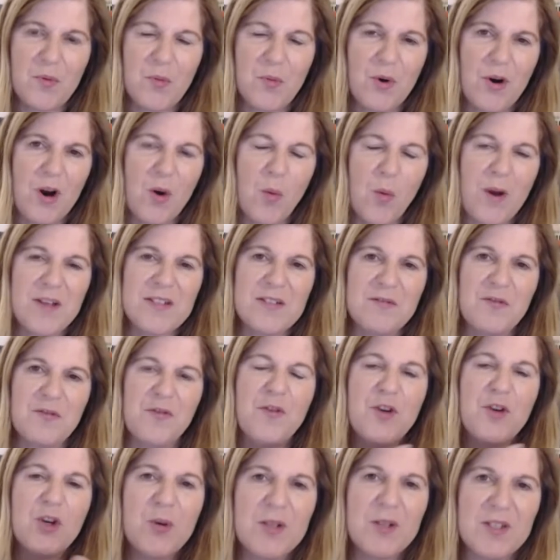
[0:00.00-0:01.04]
where I wasn't
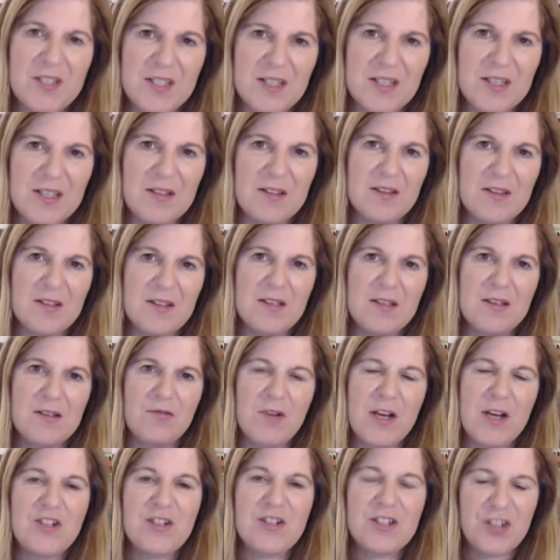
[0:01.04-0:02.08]
fluent in the
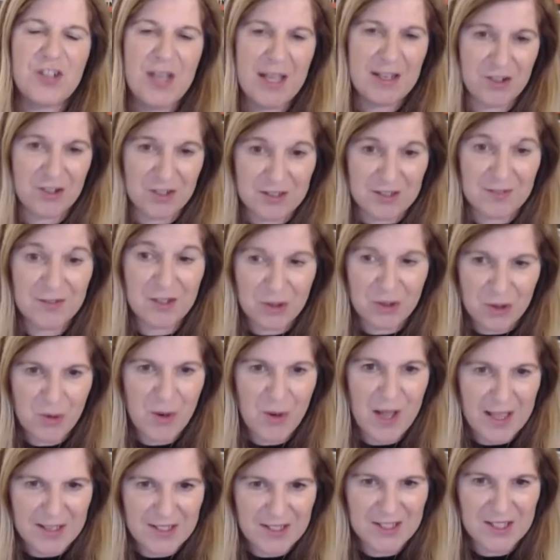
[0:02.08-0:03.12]
racial challenges of the
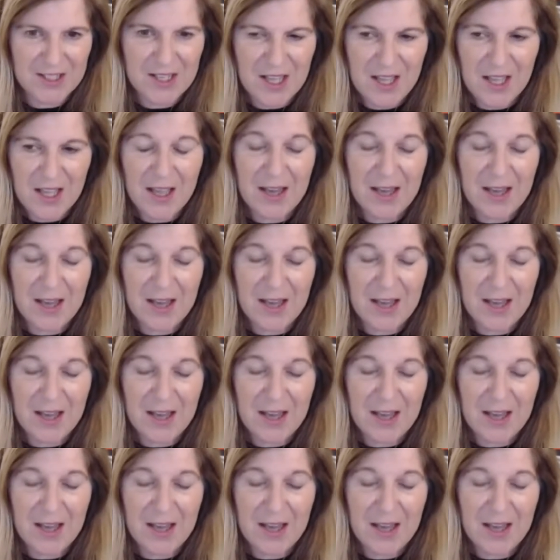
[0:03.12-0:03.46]
US.